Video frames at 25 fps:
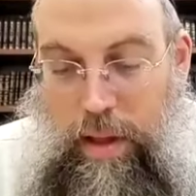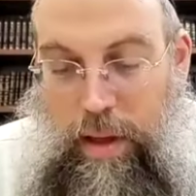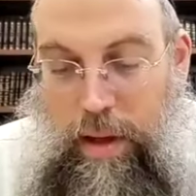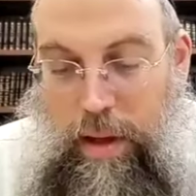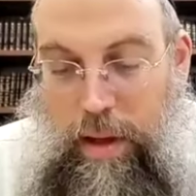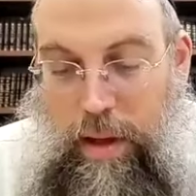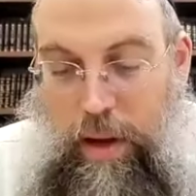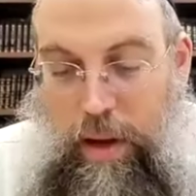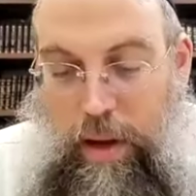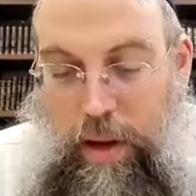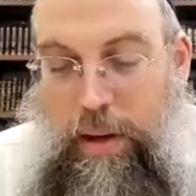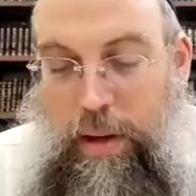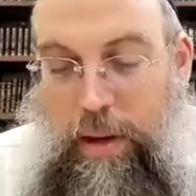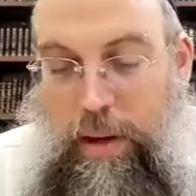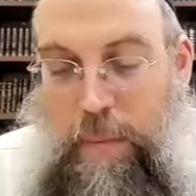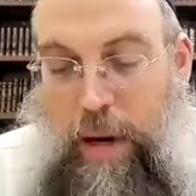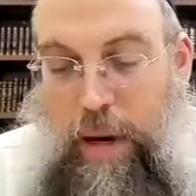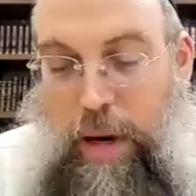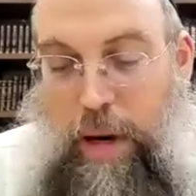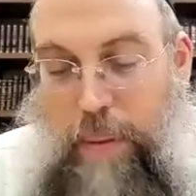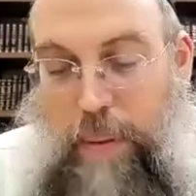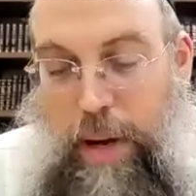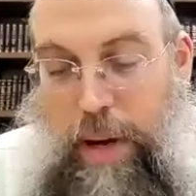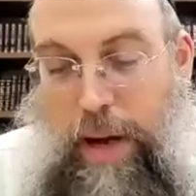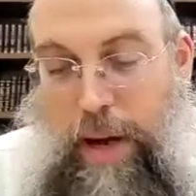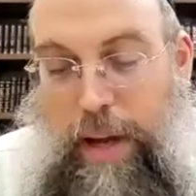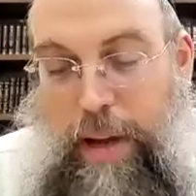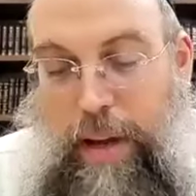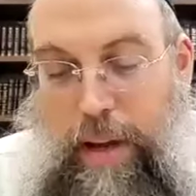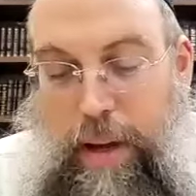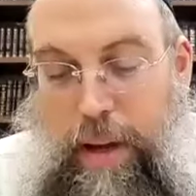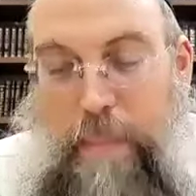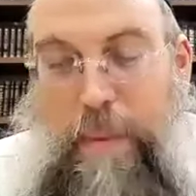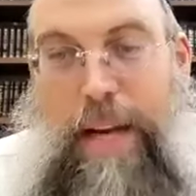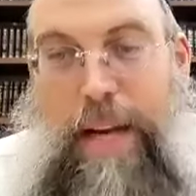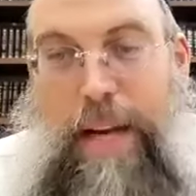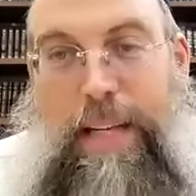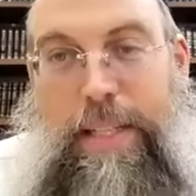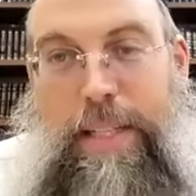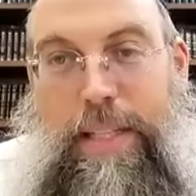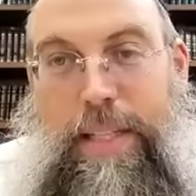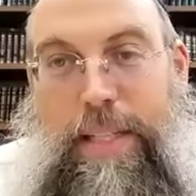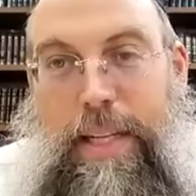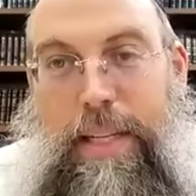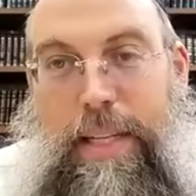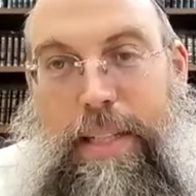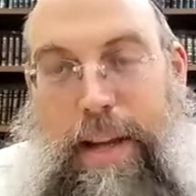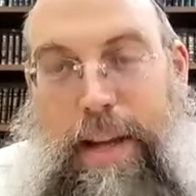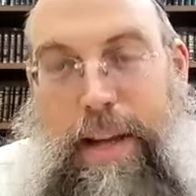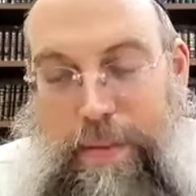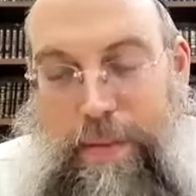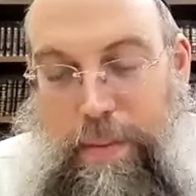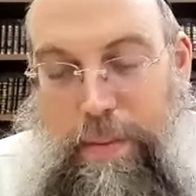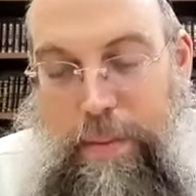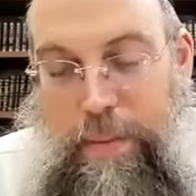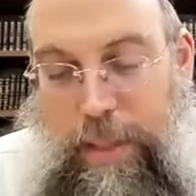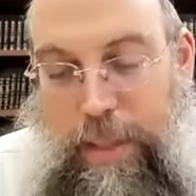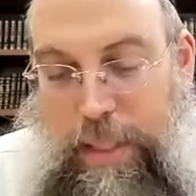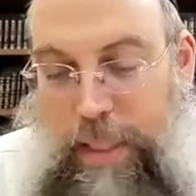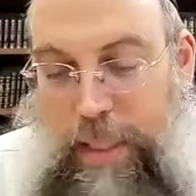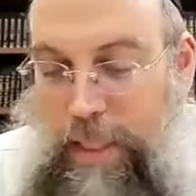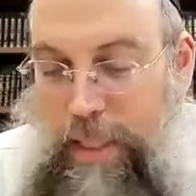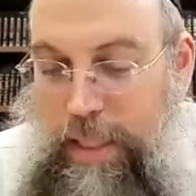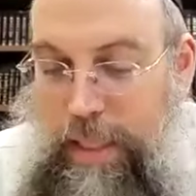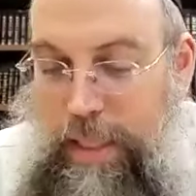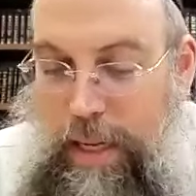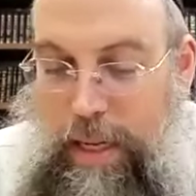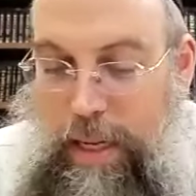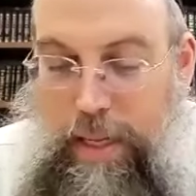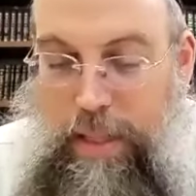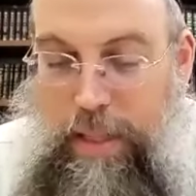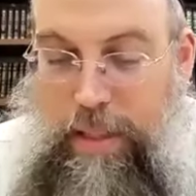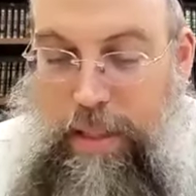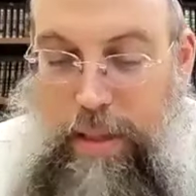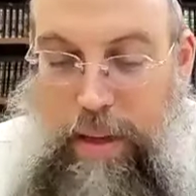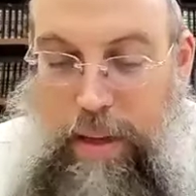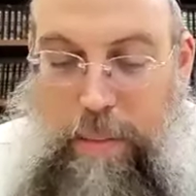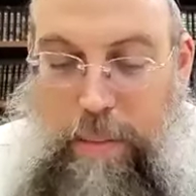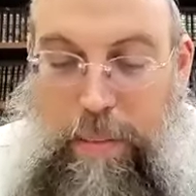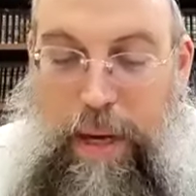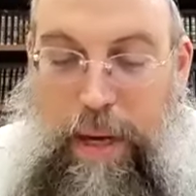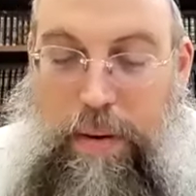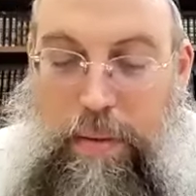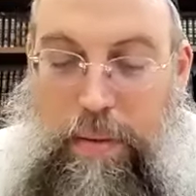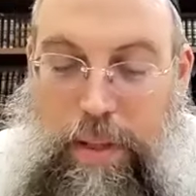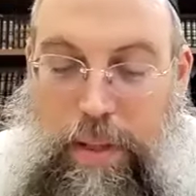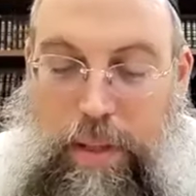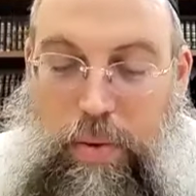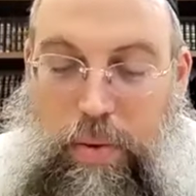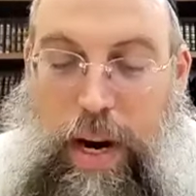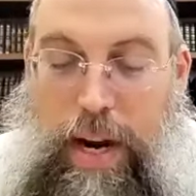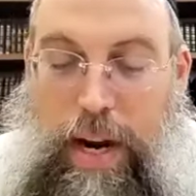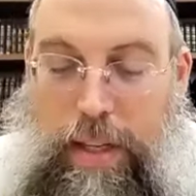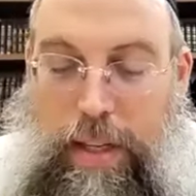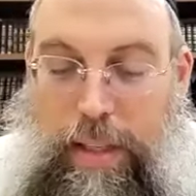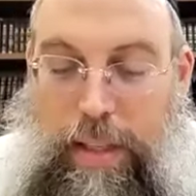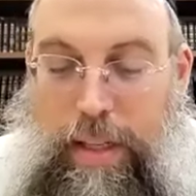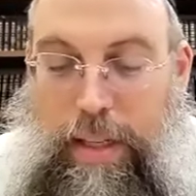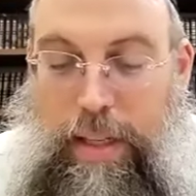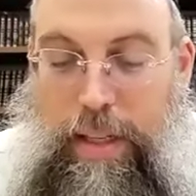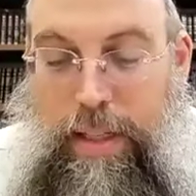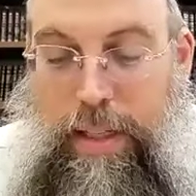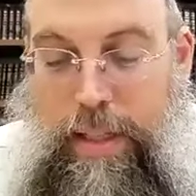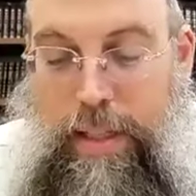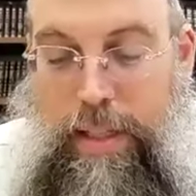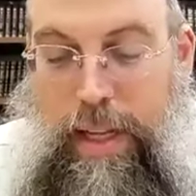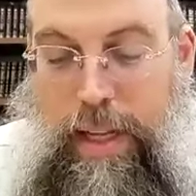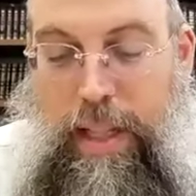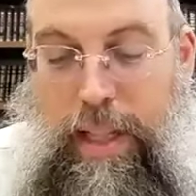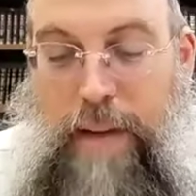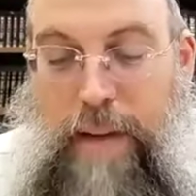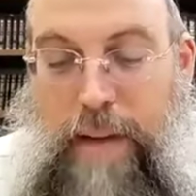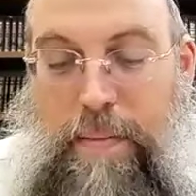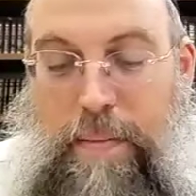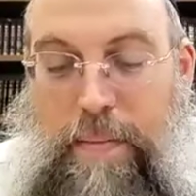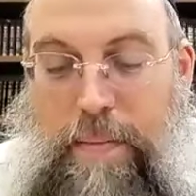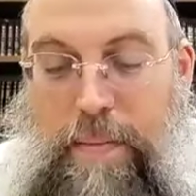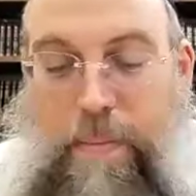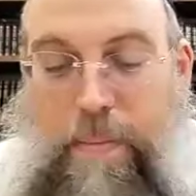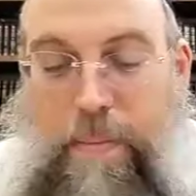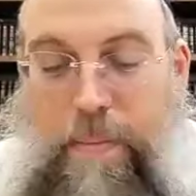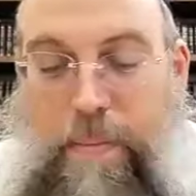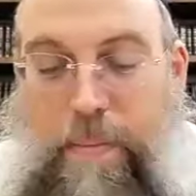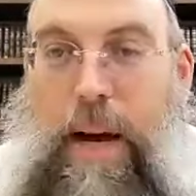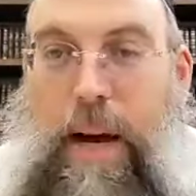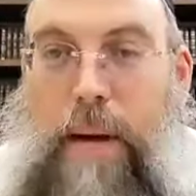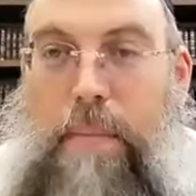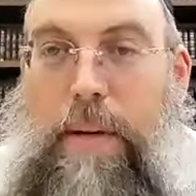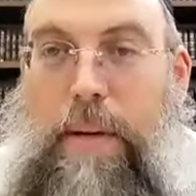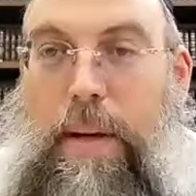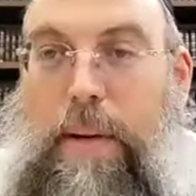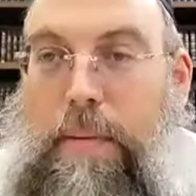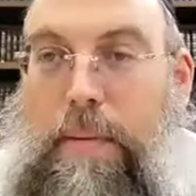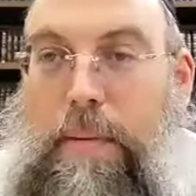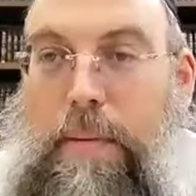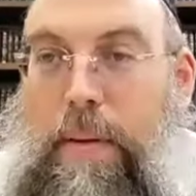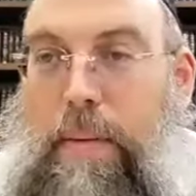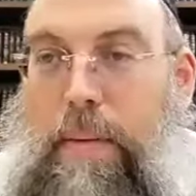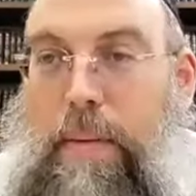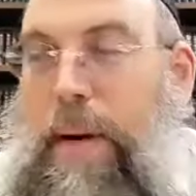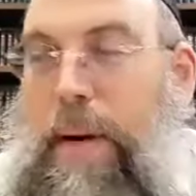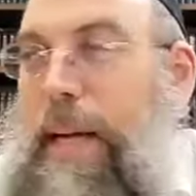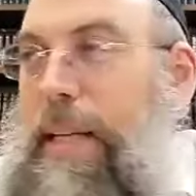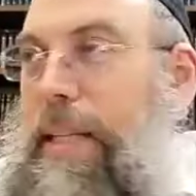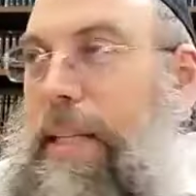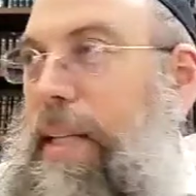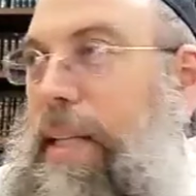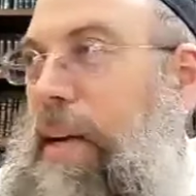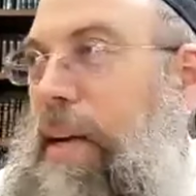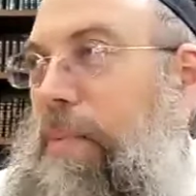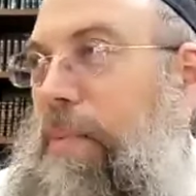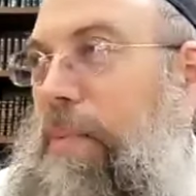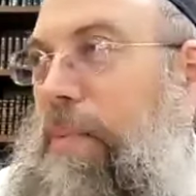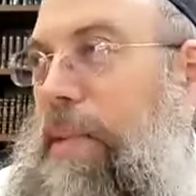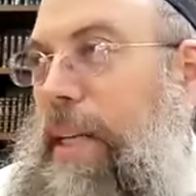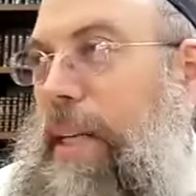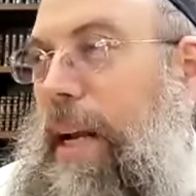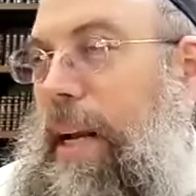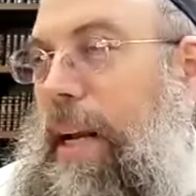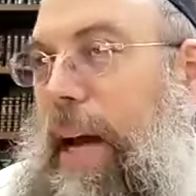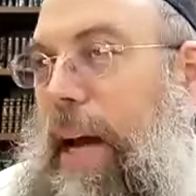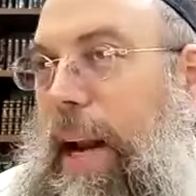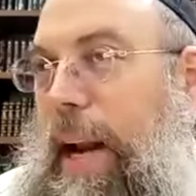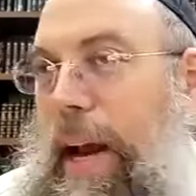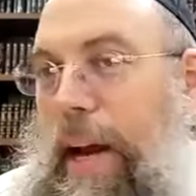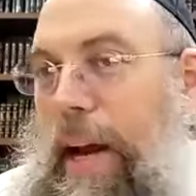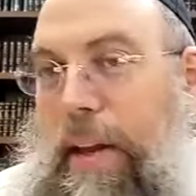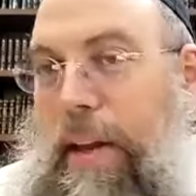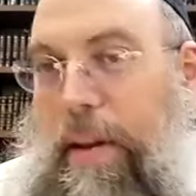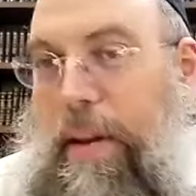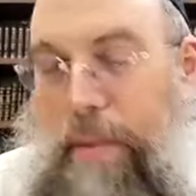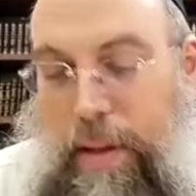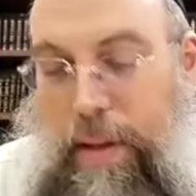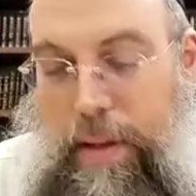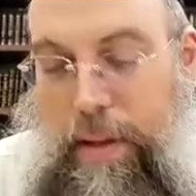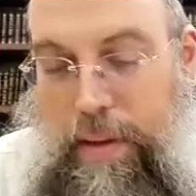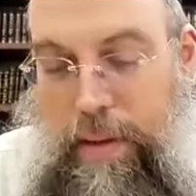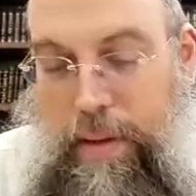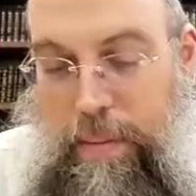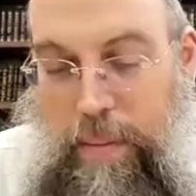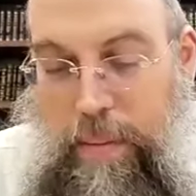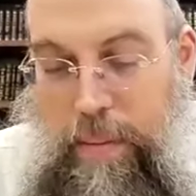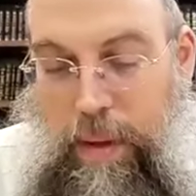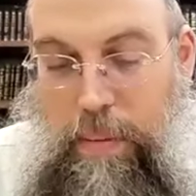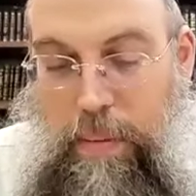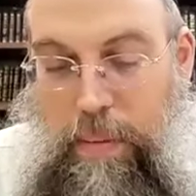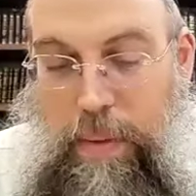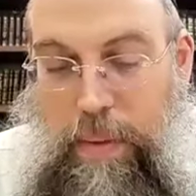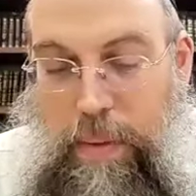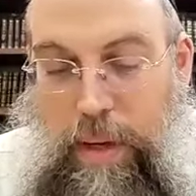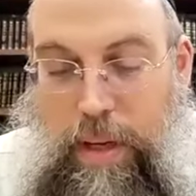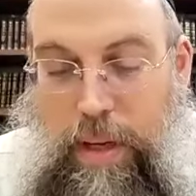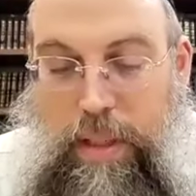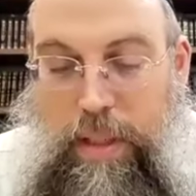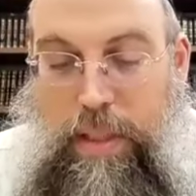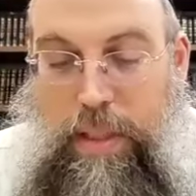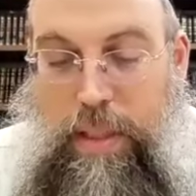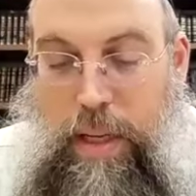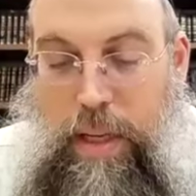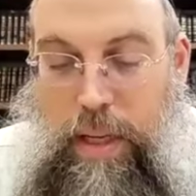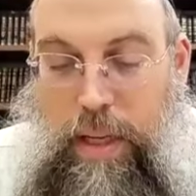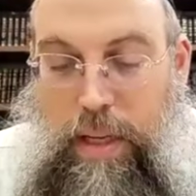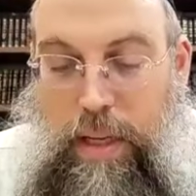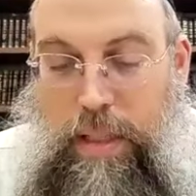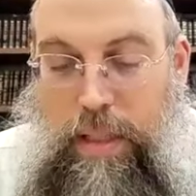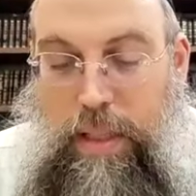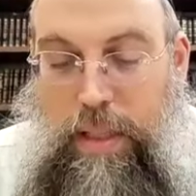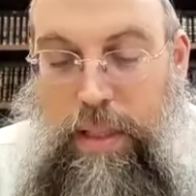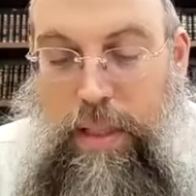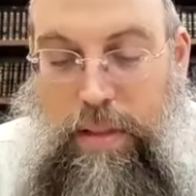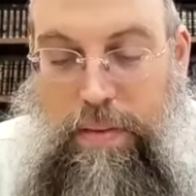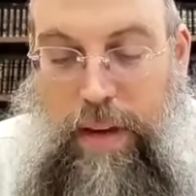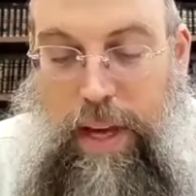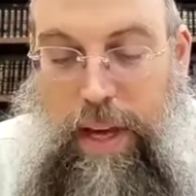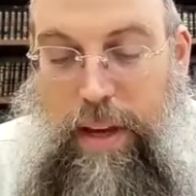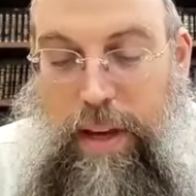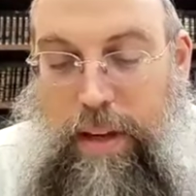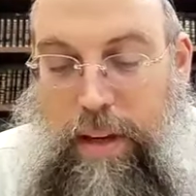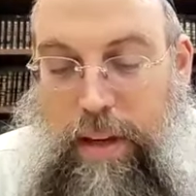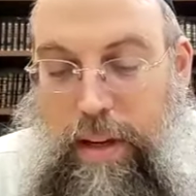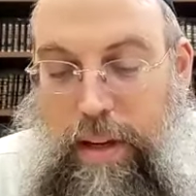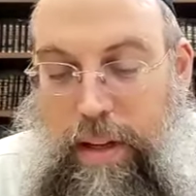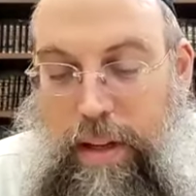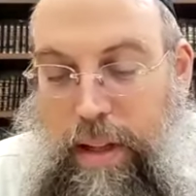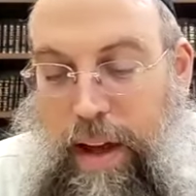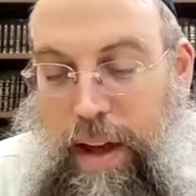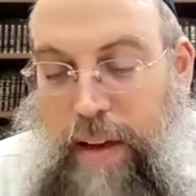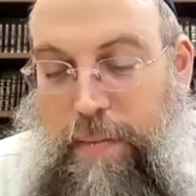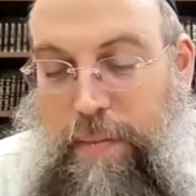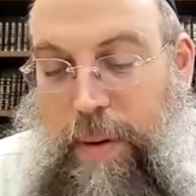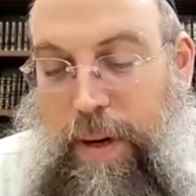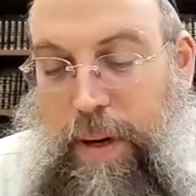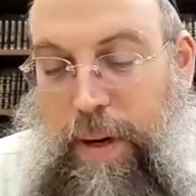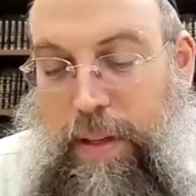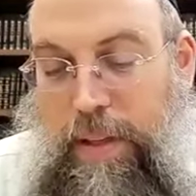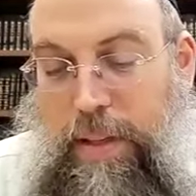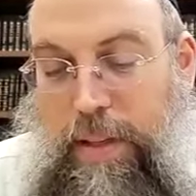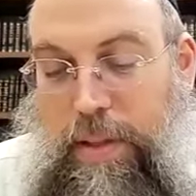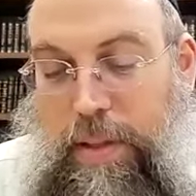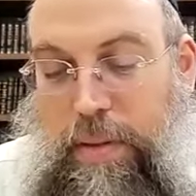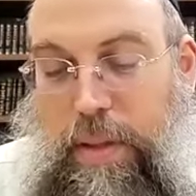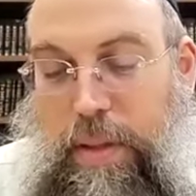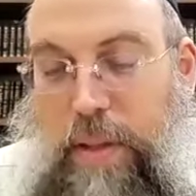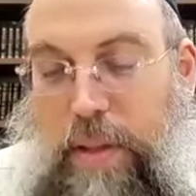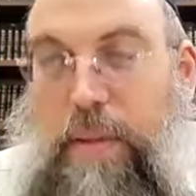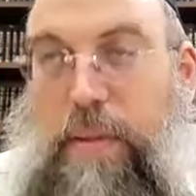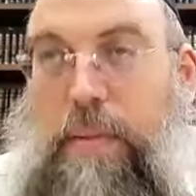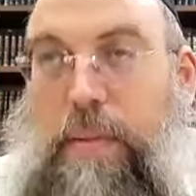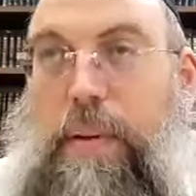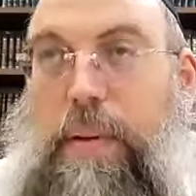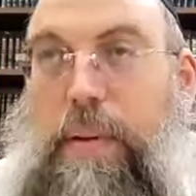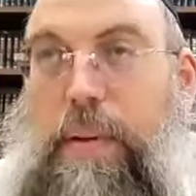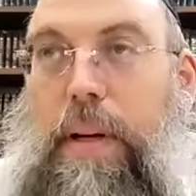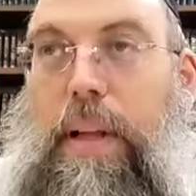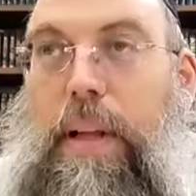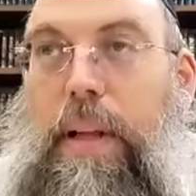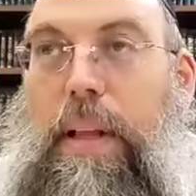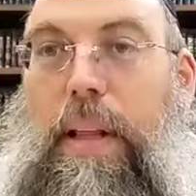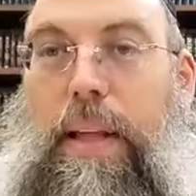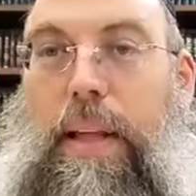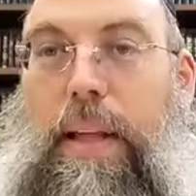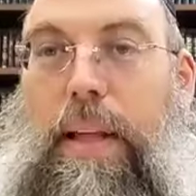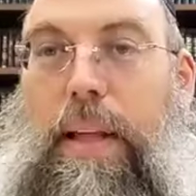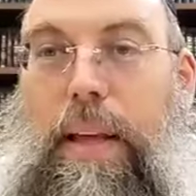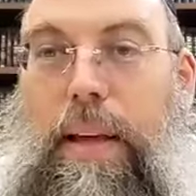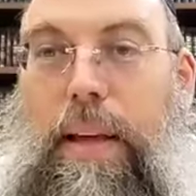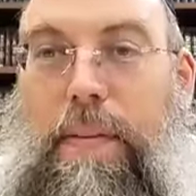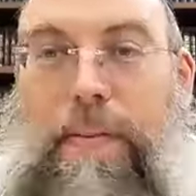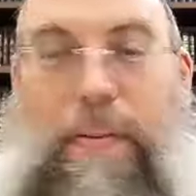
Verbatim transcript: other Amar Abaya. Abaya says afterwards, he says, Abaya retracted and he said, La milsi damri. What I said was that not accurate because the sveka love barisuriu. If